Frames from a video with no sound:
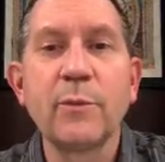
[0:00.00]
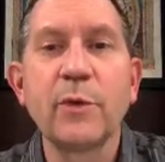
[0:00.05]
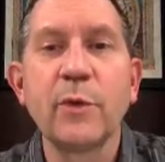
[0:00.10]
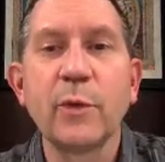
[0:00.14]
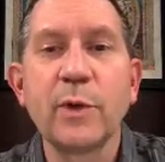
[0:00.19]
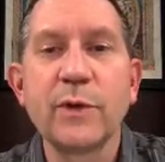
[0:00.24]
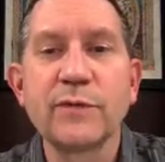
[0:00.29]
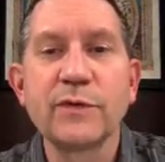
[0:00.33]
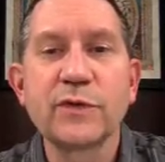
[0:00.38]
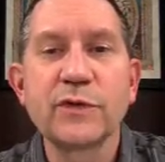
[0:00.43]

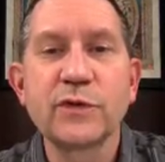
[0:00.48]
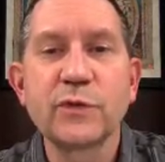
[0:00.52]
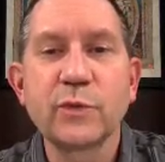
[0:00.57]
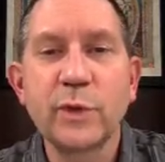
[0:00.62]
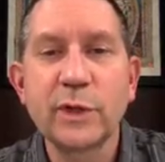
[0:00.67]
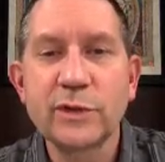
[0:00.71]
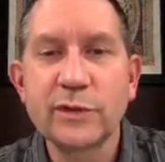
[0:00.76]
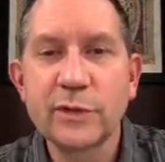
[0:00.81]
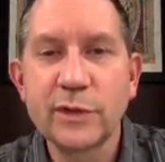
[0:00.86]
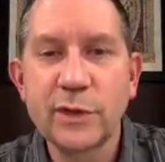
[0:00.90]
but we've
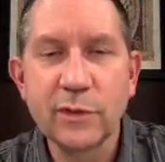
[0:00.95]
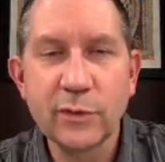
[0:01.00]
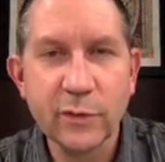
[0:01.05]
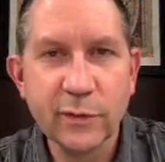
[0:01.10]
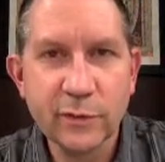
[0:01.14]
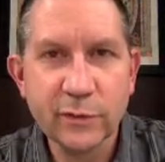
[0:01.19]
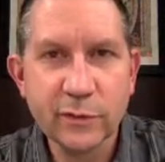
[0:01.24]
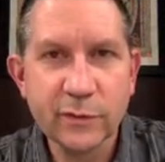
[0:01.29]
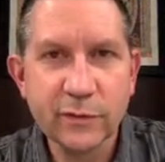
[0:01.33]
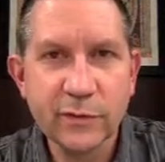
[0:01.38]
switched the
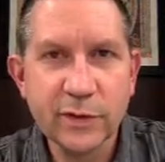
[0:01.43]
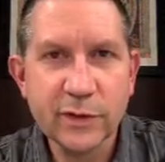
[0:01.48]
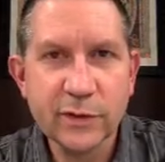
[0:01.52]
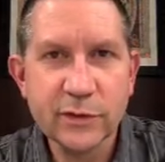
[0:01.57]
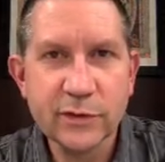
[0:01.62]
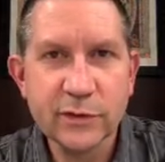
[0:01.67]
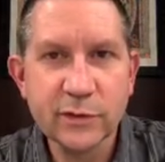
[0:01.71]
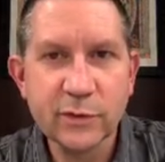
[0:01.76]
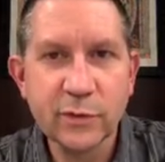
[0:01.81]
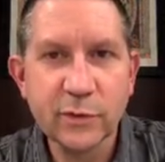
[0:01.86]
order of
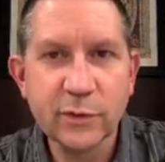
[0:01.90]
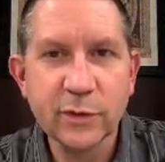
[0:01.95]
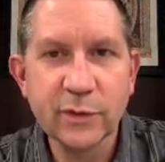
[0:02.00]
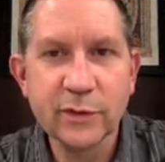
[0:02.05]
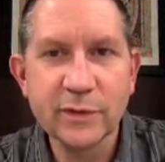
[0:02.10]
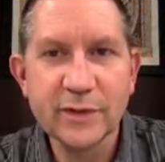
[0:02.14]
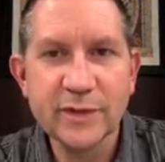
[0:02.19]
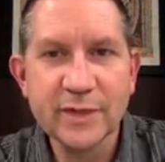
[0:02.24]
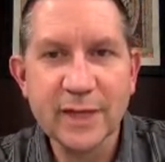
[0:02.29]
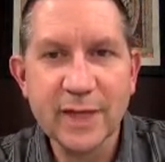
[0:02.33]
these two
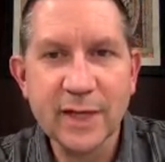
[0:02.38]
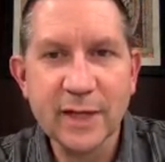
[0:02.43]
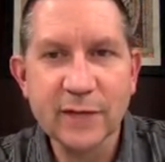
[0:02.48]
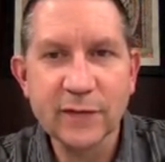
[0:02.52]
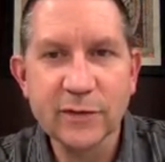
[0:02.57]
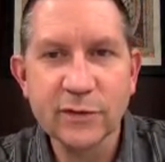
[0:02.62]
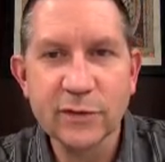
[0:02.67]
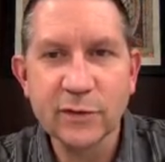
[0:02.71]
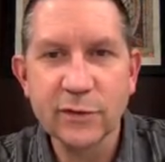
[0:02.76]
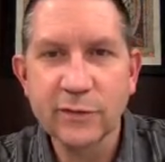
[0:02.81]
words,
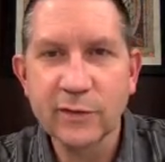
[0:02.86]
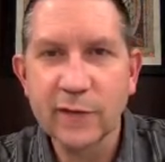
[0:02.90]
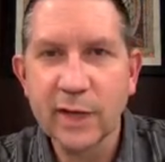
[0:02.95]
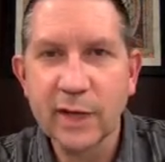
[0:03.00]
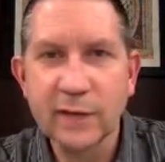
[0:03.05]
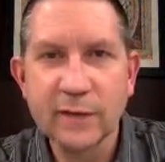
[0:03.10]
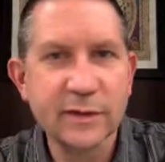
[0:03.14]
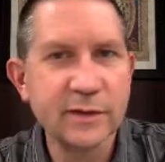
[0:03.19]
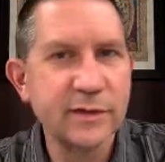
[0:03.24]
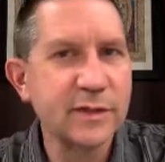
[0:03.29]
and
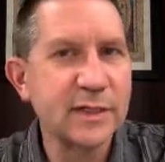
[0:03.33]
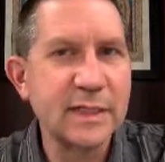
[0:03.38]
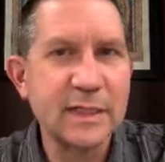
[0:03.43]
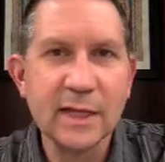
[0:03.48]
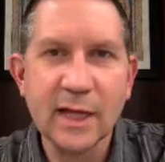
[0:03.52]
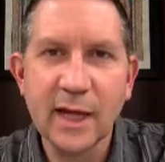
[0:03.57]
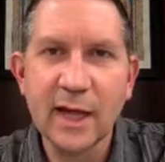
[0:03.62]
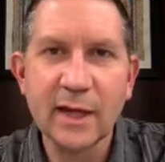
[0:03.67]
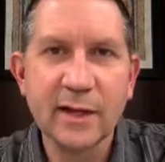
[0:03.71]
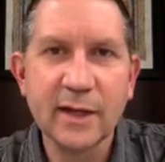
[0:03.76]
tova does
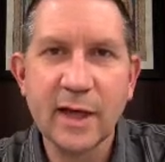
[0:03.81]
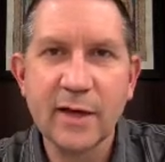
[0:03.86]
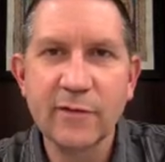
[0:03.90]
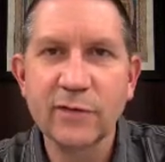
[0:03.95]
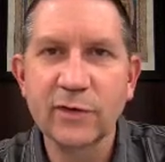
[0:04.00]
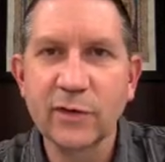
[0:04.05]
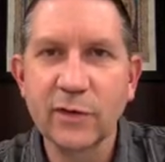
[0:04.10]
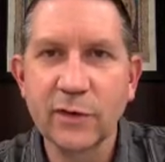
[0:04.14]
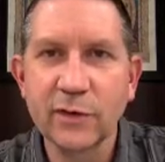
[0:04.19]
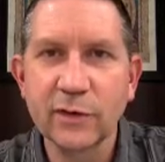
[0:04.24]
not
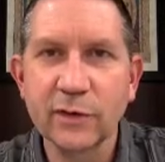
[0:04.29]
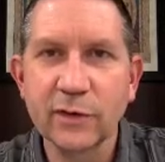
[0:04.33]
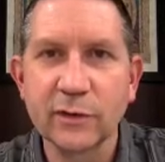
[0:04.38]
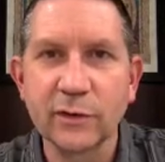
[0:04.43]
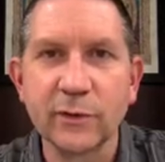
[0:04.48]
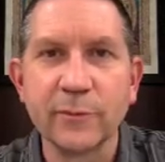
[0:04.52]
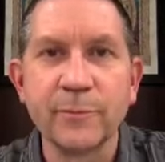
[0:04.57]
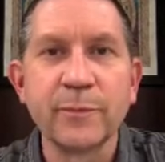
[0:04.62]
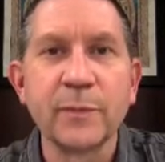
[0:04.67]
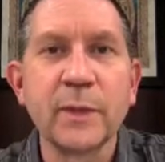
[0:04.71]
have an
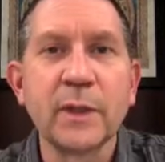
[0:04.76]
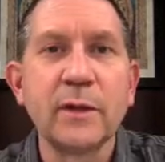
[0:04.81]
article.